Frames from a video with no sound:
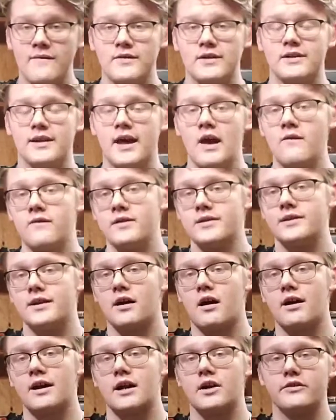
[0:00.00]
heavy. The heaviest
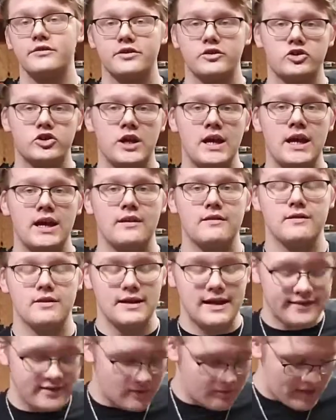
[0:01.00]
thing on here is the chains,
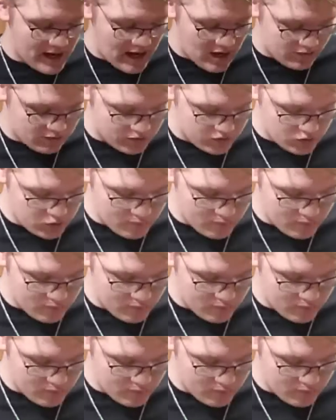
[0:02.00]
and that's about